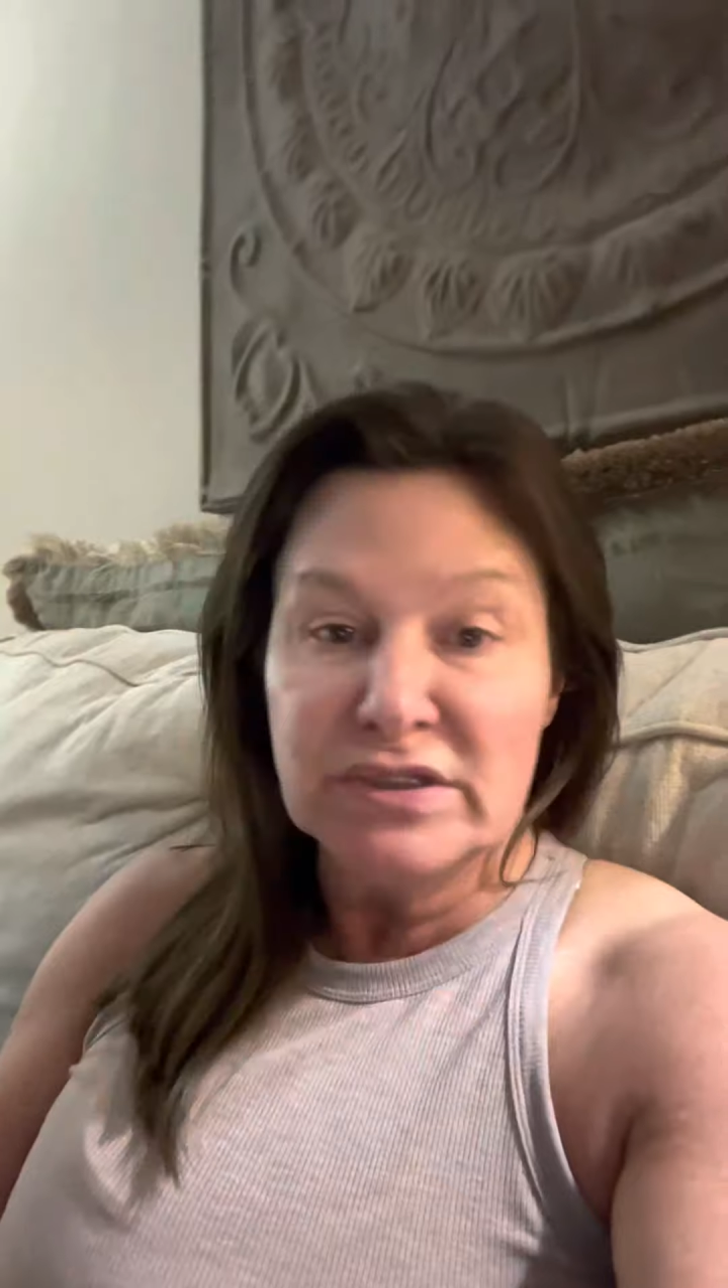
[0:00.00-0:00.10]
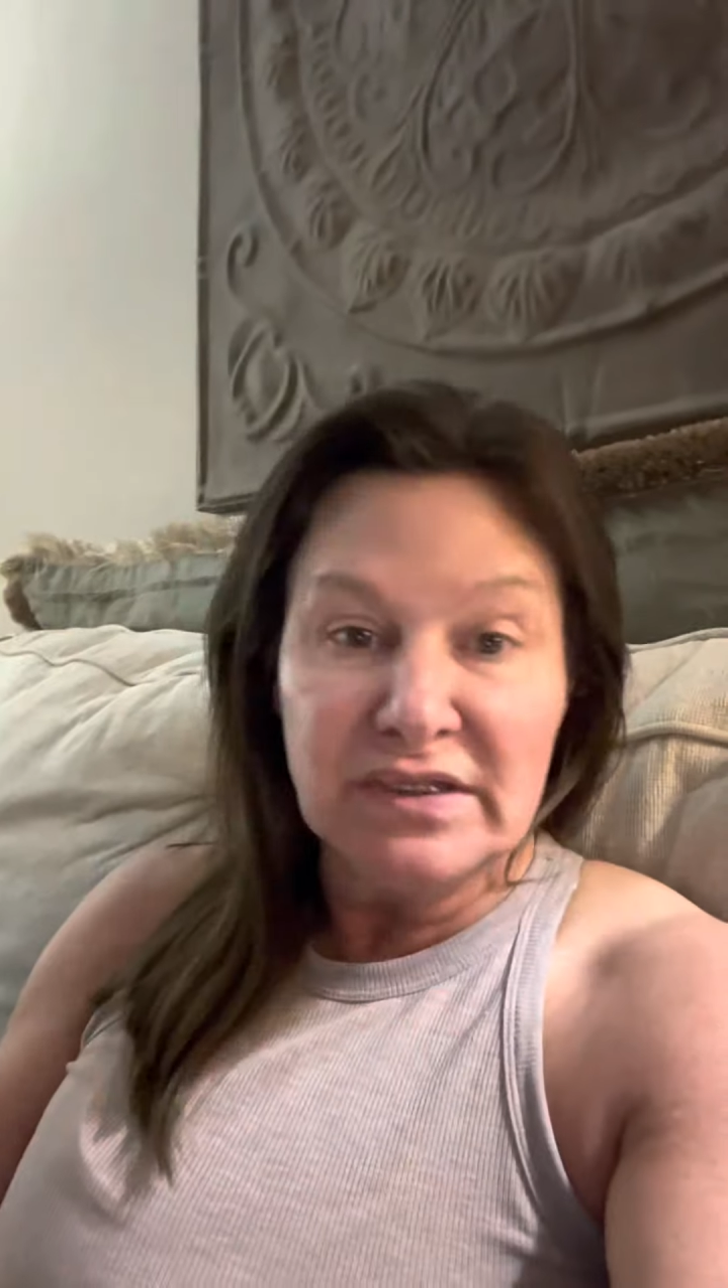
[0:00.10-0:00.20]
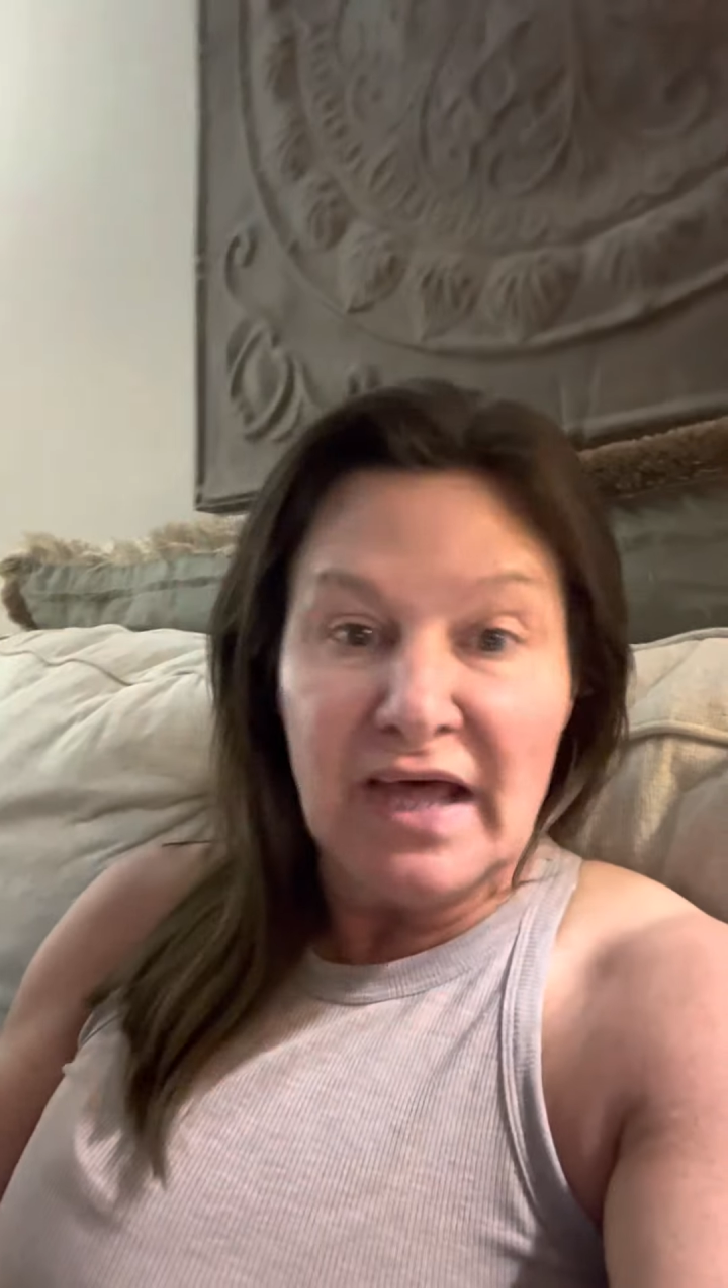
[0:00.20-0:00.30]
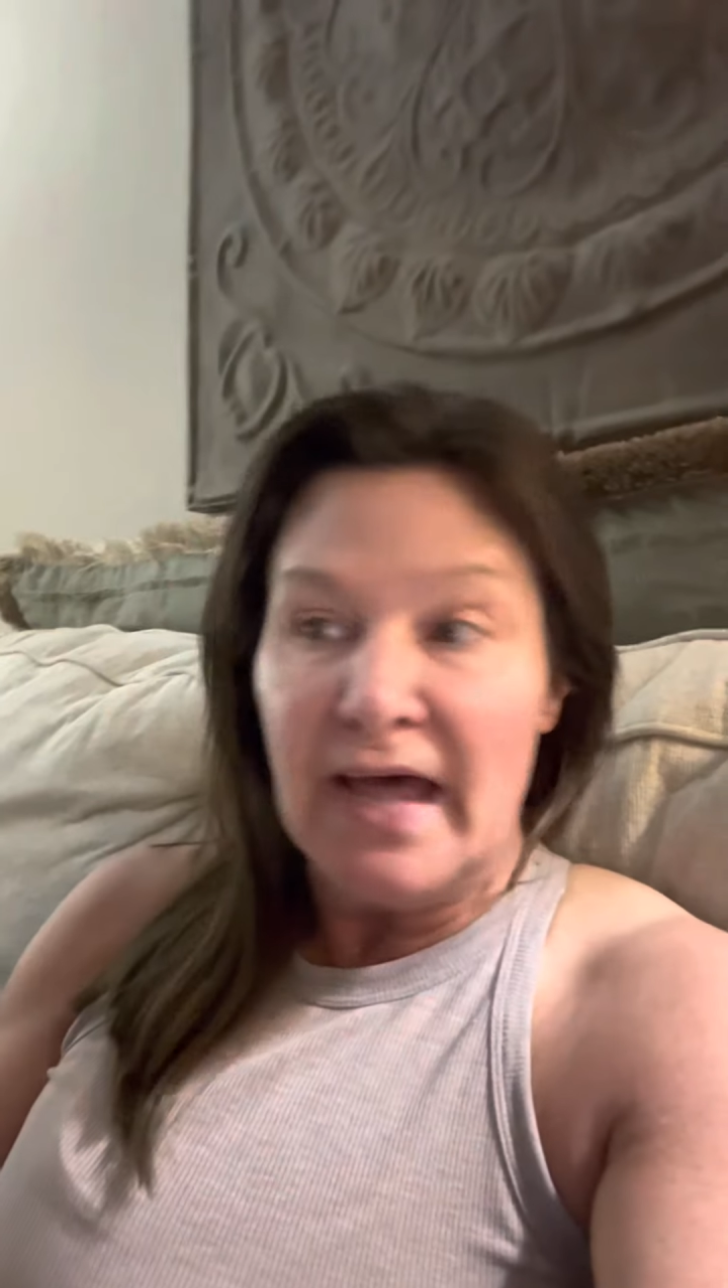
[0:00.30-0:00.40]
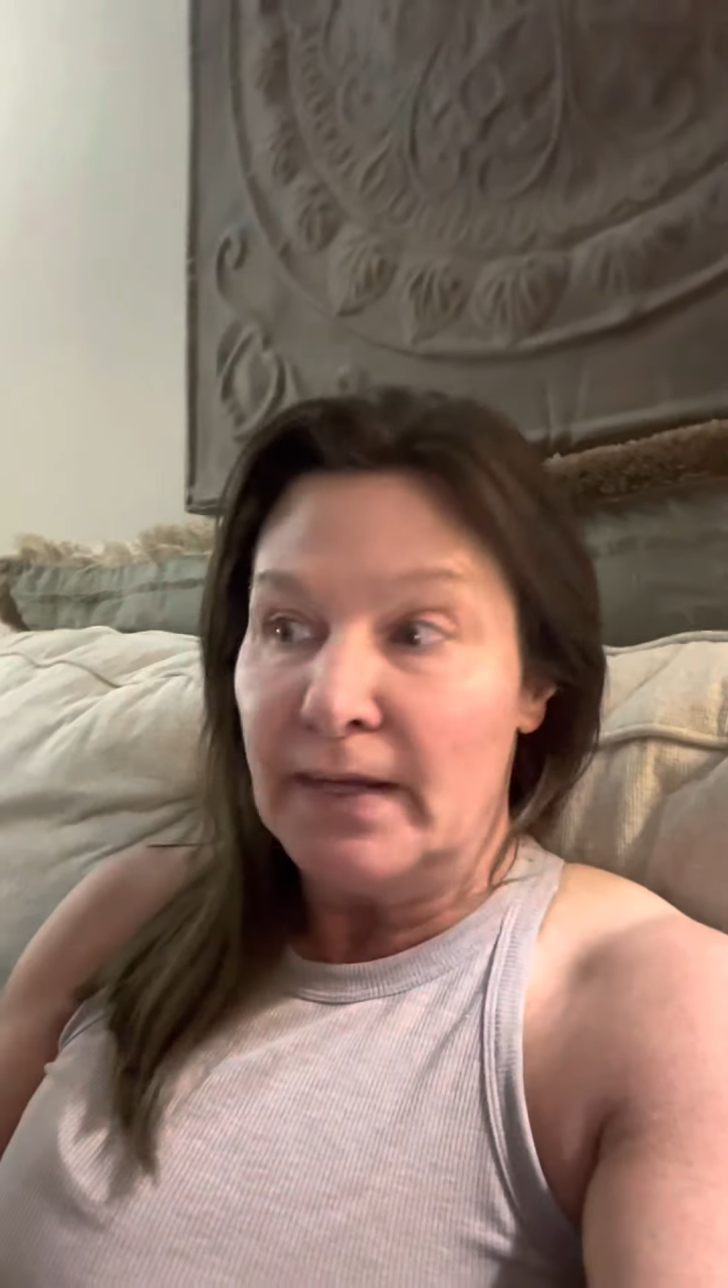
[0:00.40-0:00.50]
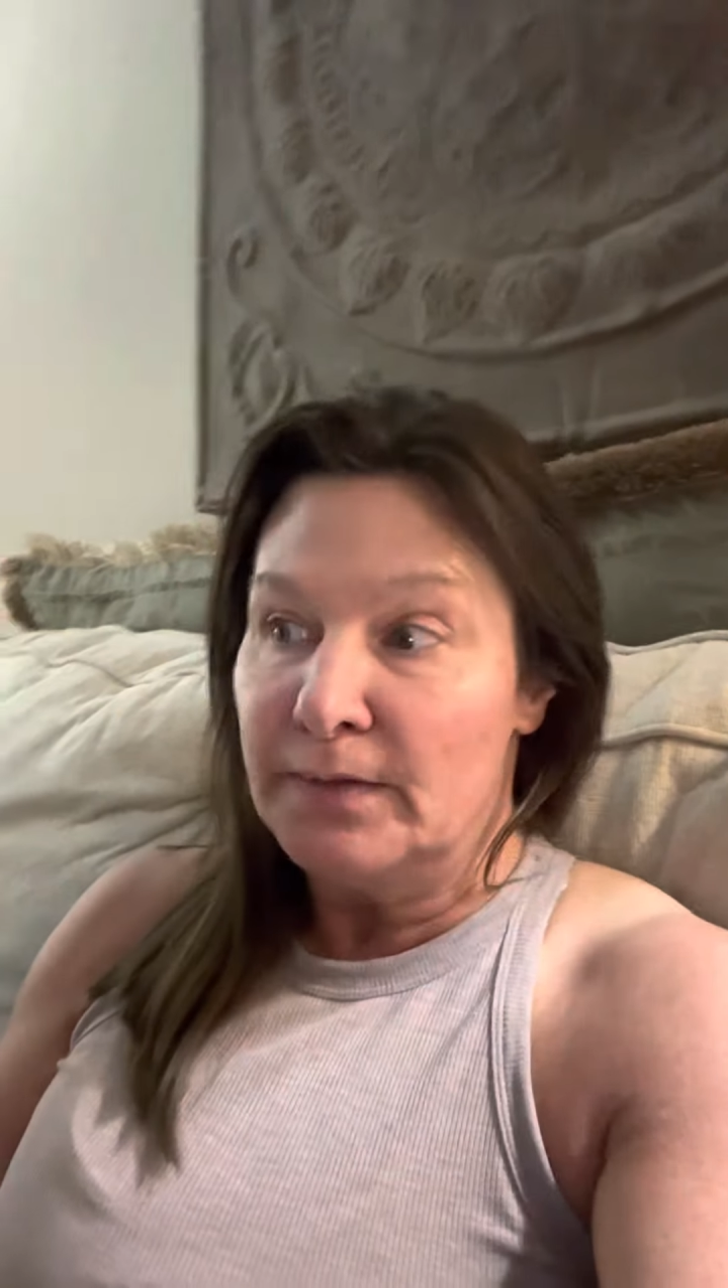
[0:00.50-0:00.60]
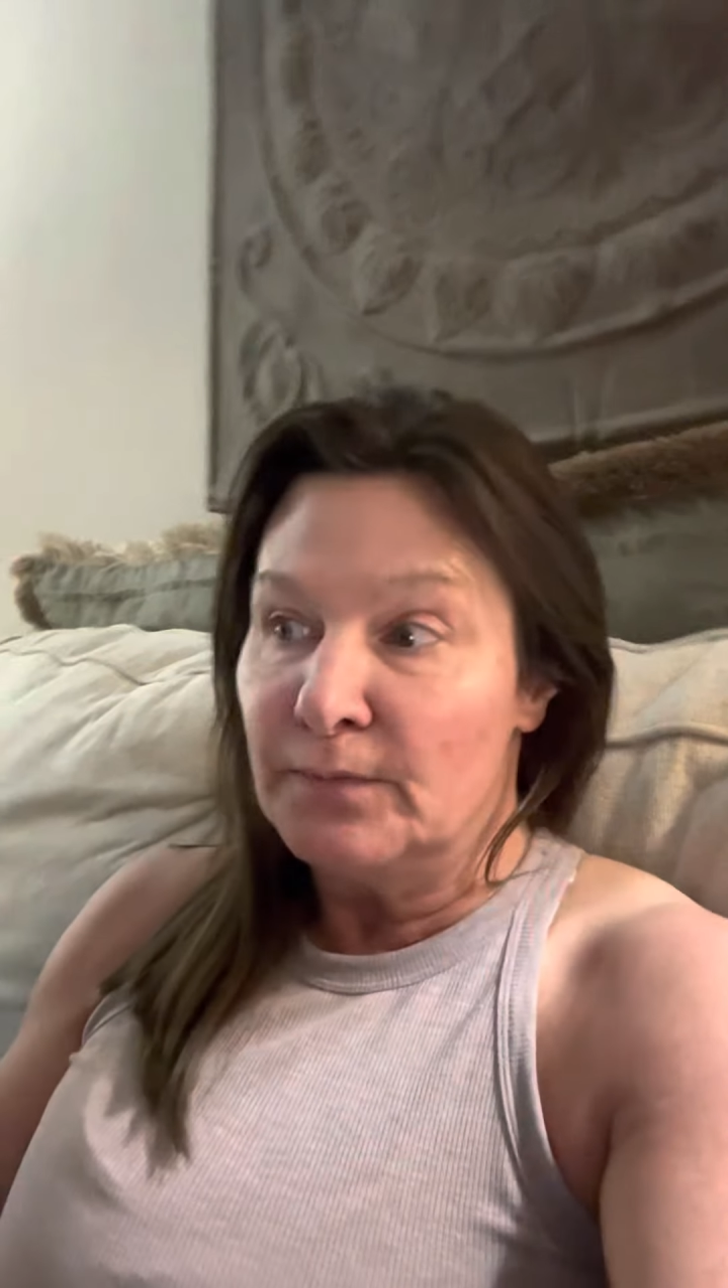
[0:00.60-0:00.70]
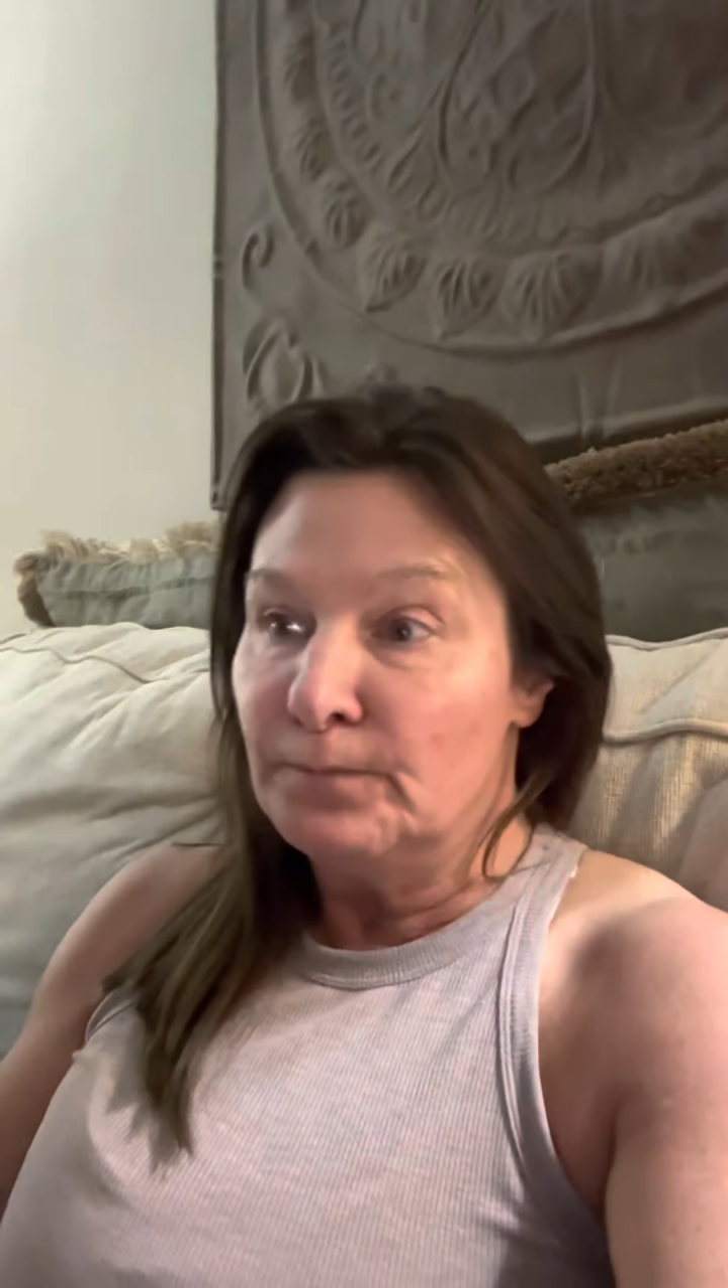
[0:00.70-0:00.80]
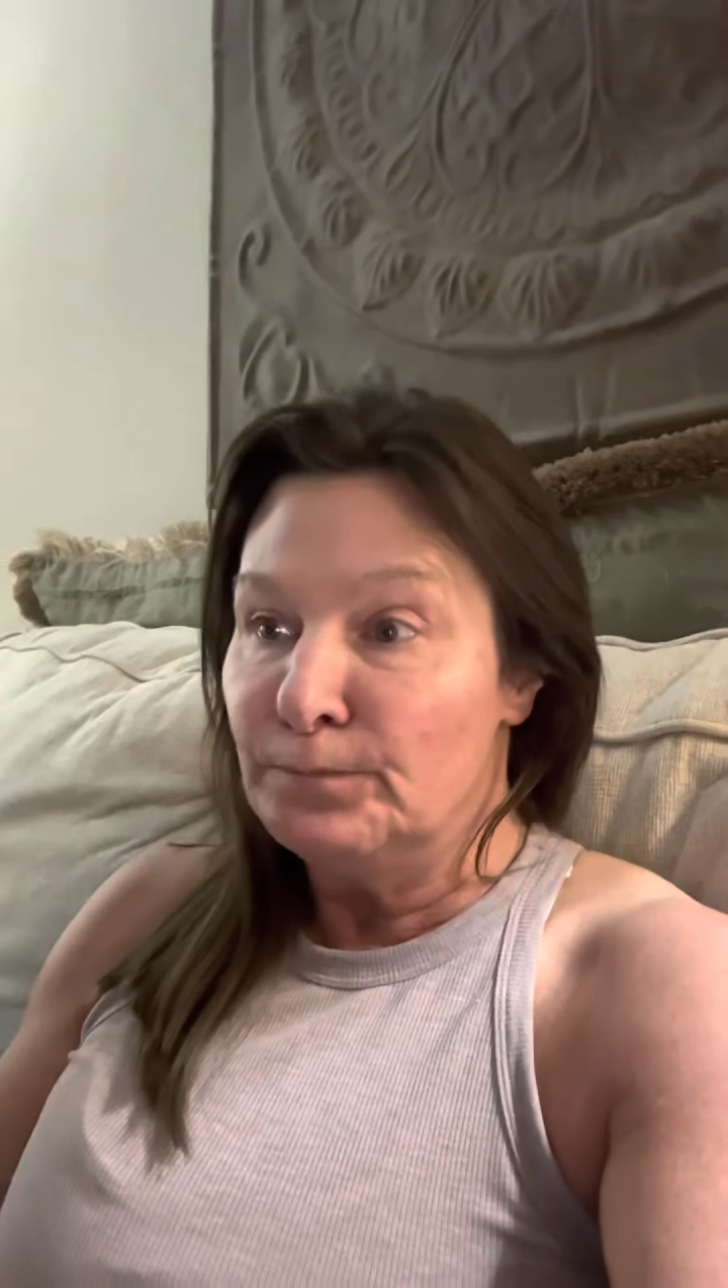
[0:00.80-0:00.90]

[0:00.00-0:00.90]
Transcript: lot, and